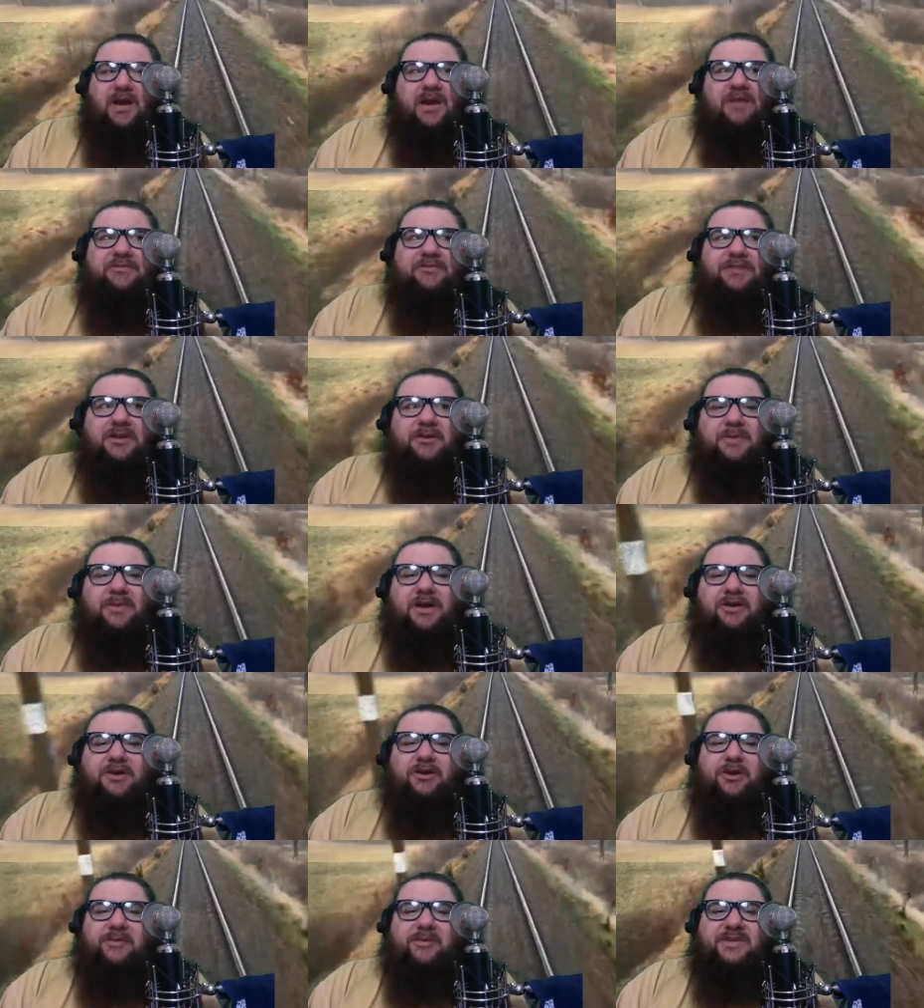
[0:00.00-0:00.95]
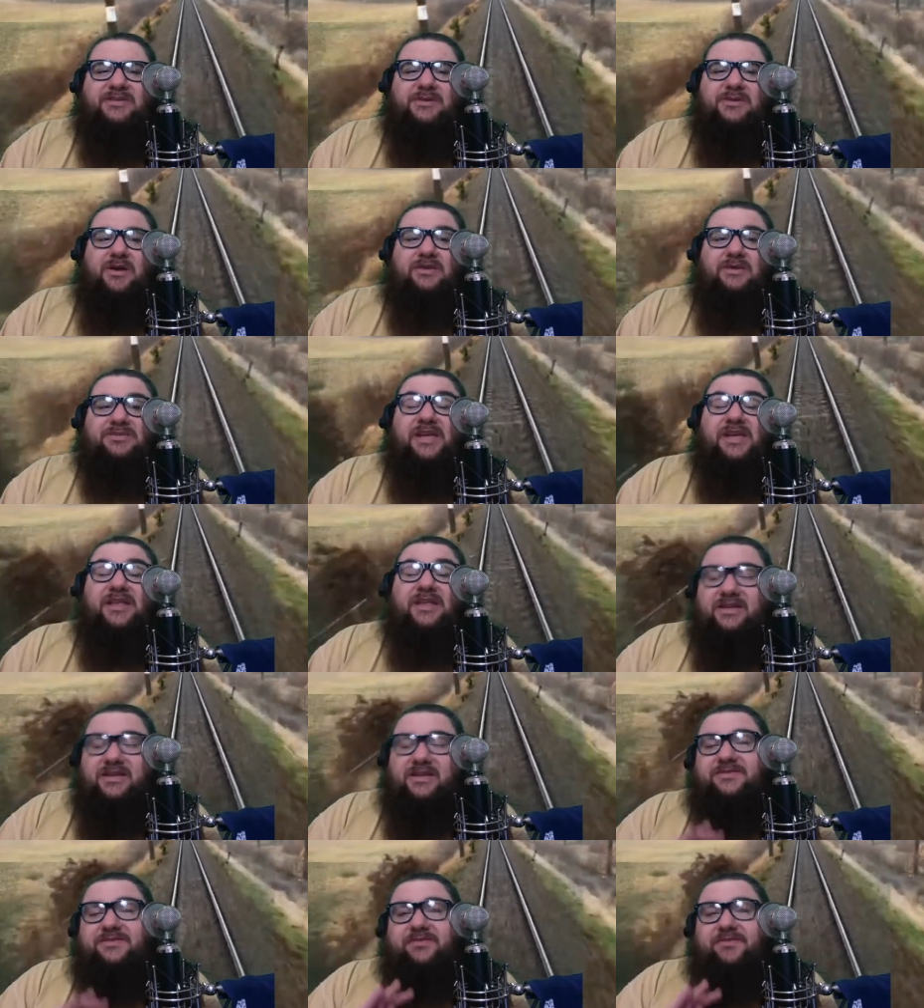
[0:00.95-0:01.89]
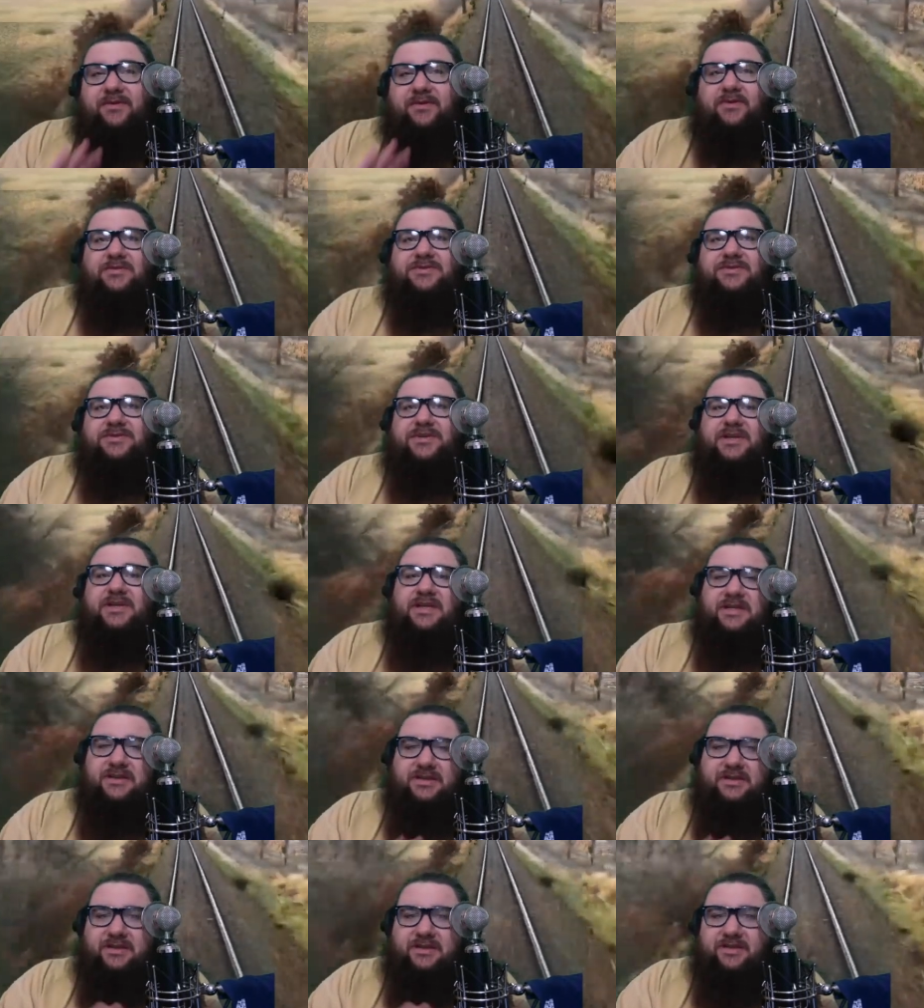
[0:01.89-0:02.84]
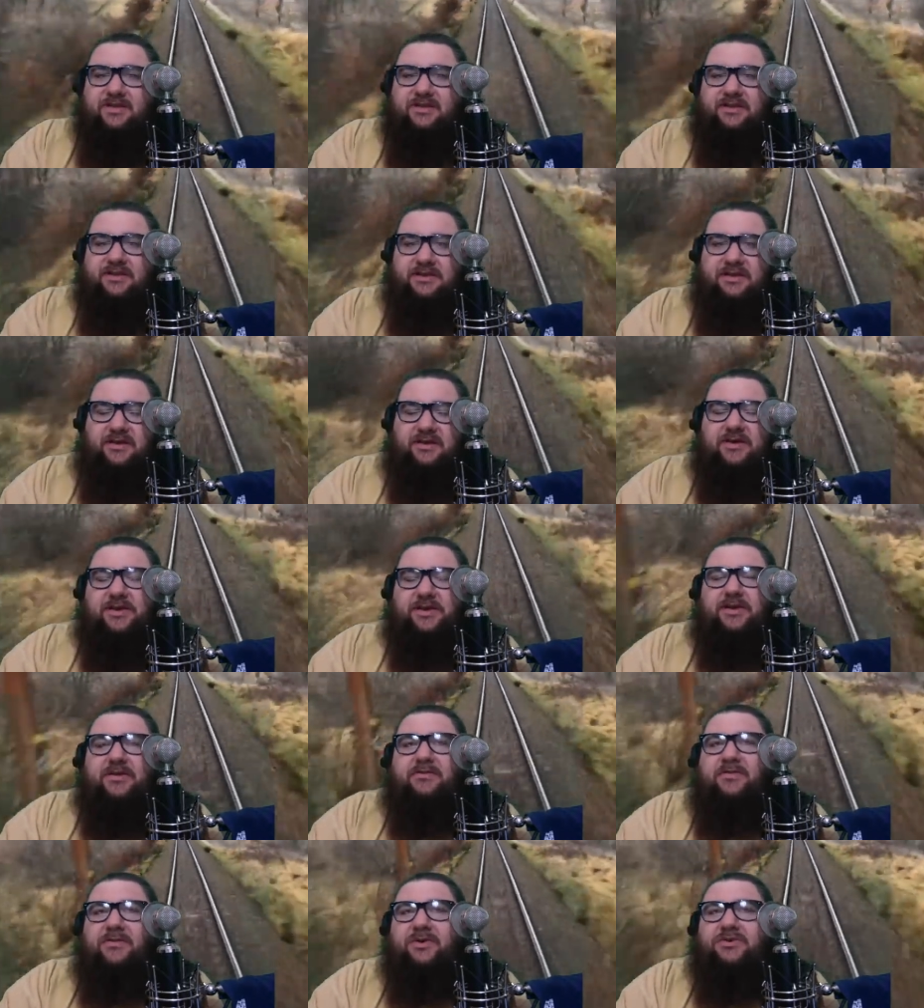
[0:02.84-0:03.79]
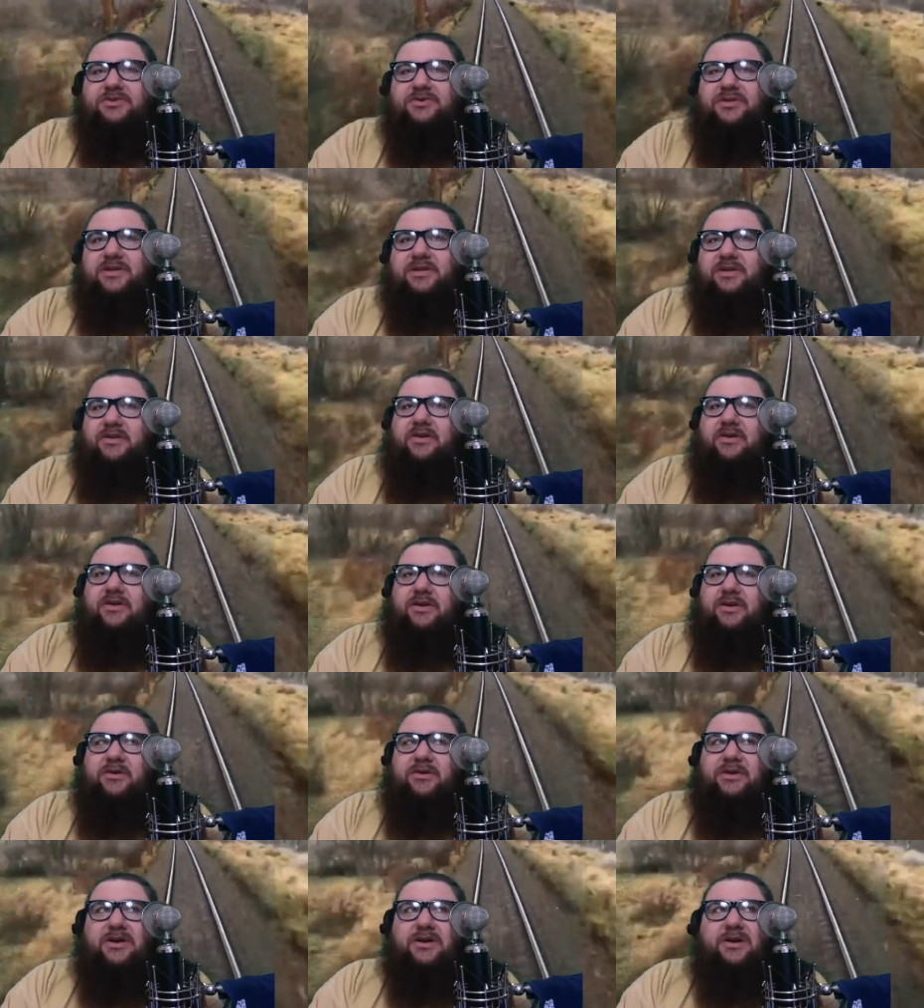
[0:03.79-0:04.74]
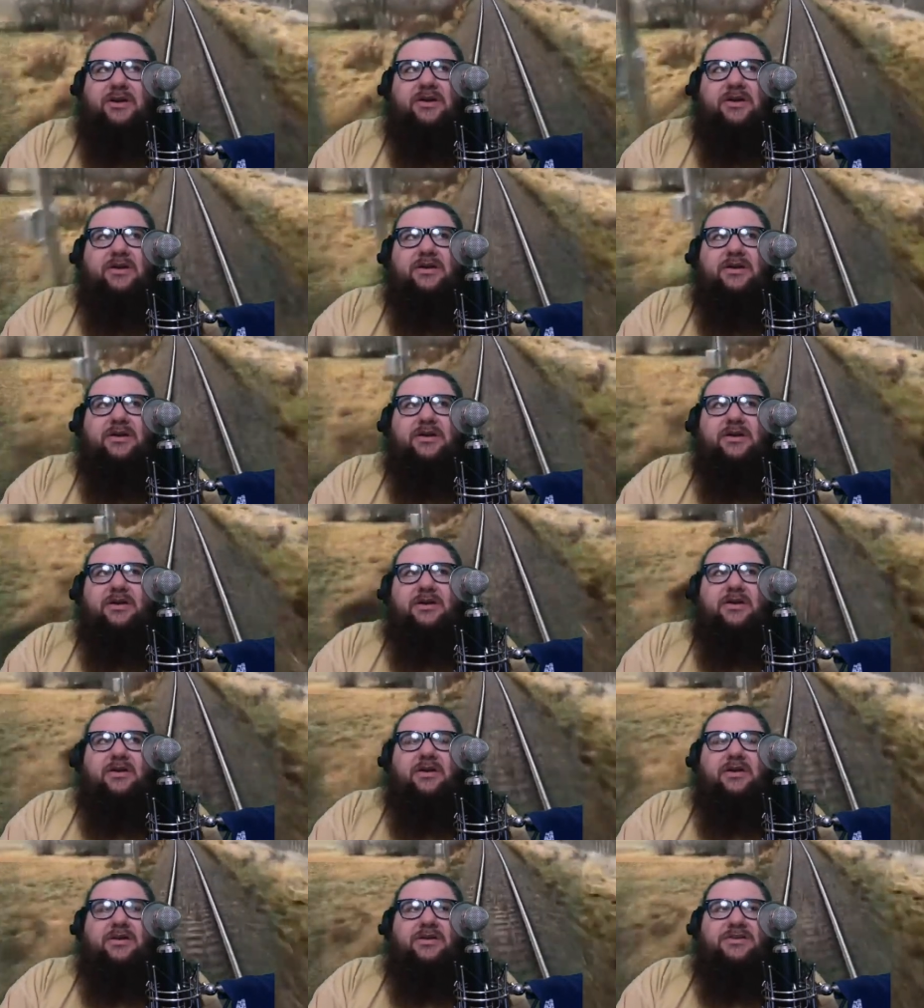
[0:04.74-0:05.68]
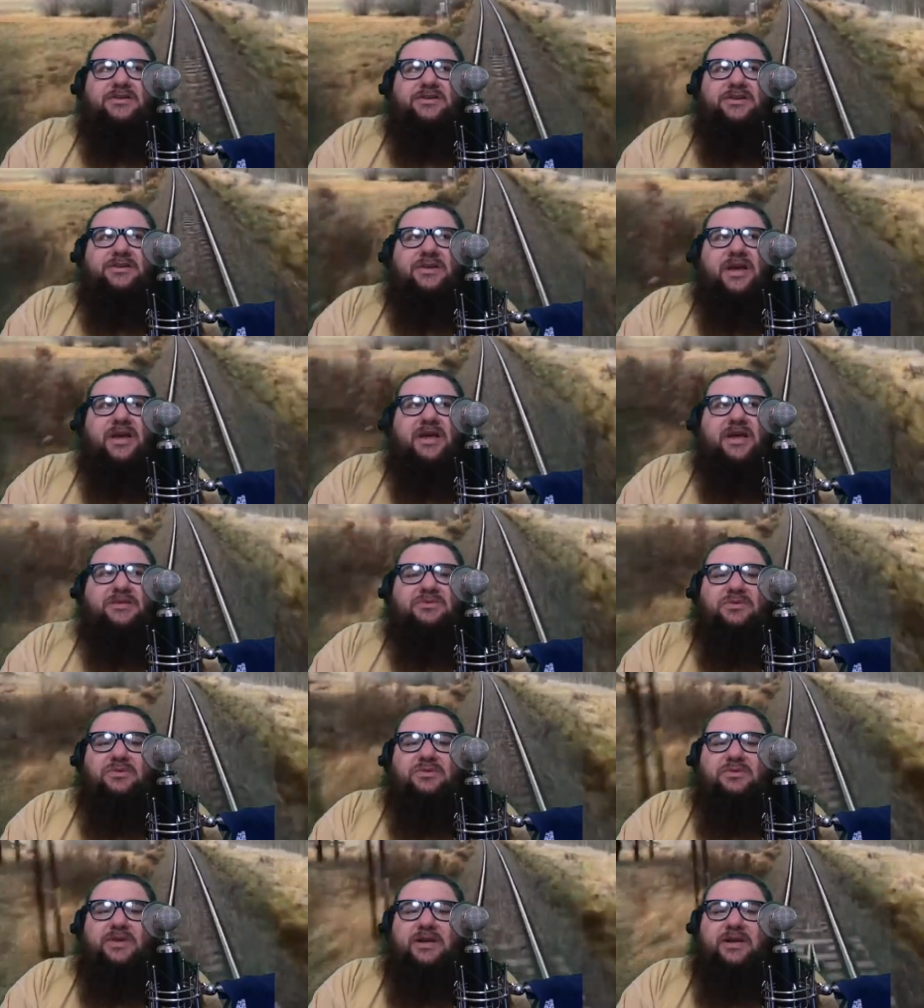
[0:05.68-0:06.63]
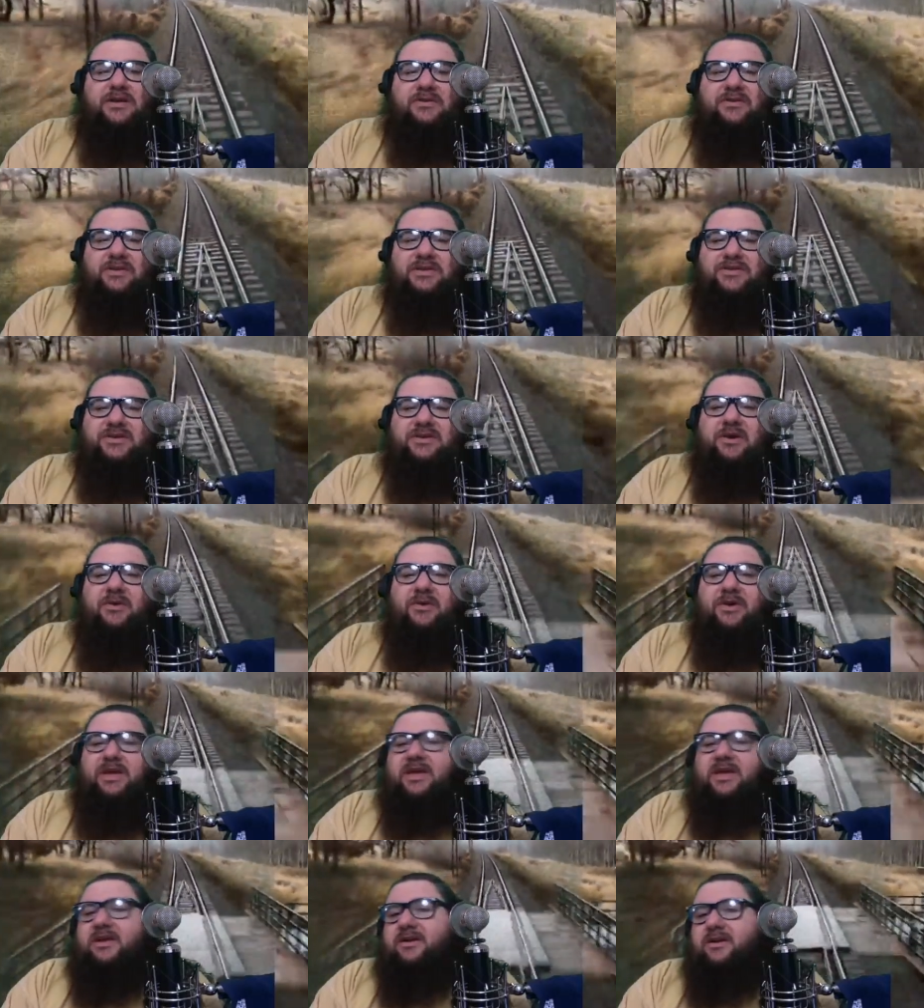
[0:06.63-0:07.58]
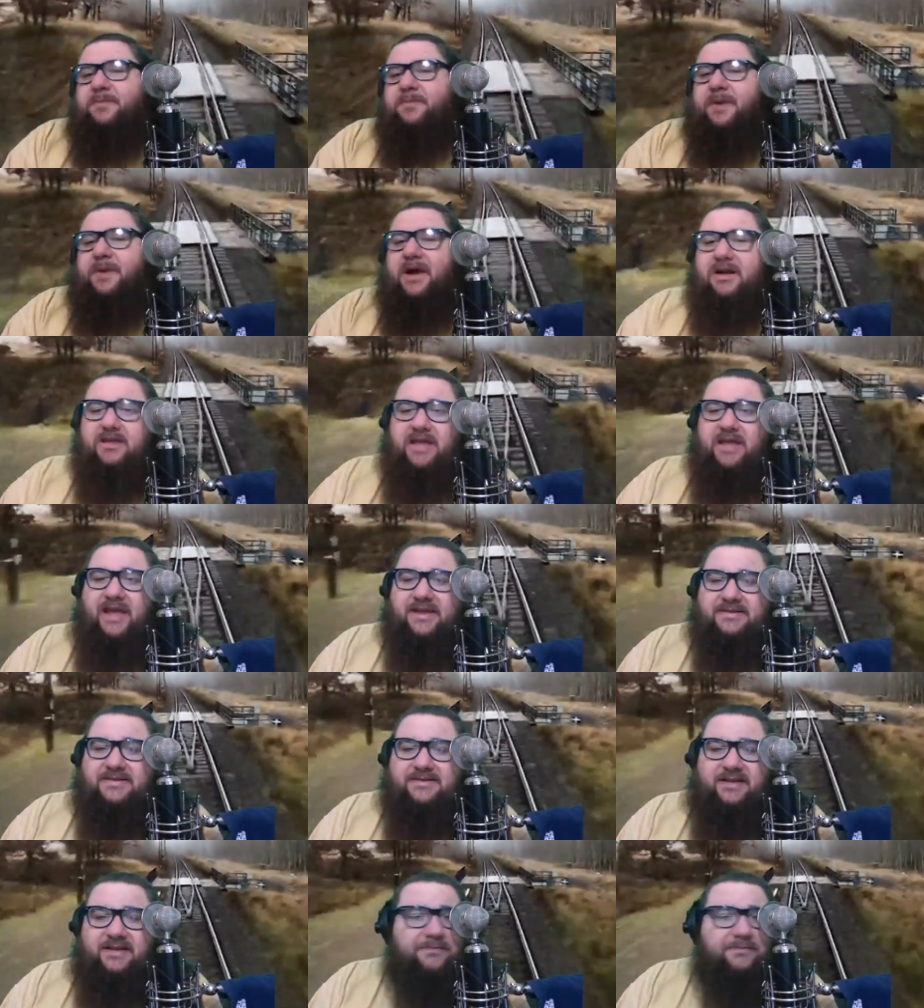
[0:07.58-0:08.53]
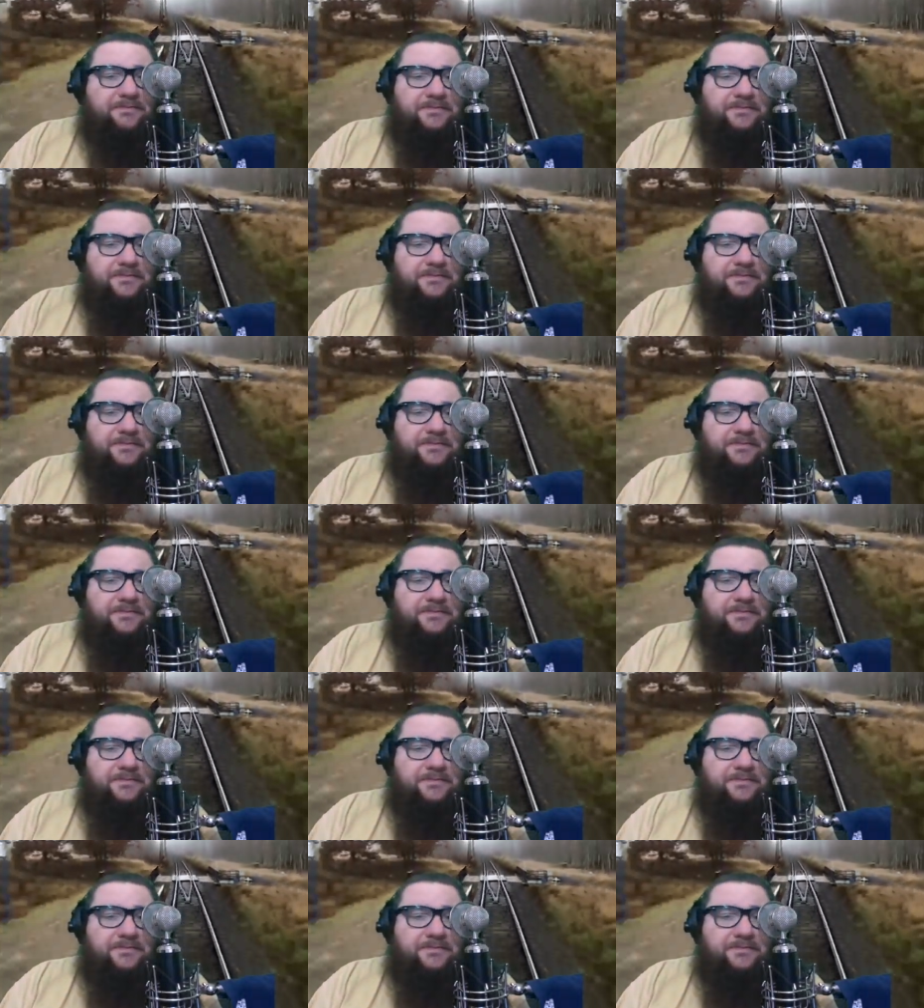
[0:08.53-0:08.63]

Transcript: felt about Kobe, so I'll say this first in the audio version, in the audio here, so you guys will hear this going into the podcast, that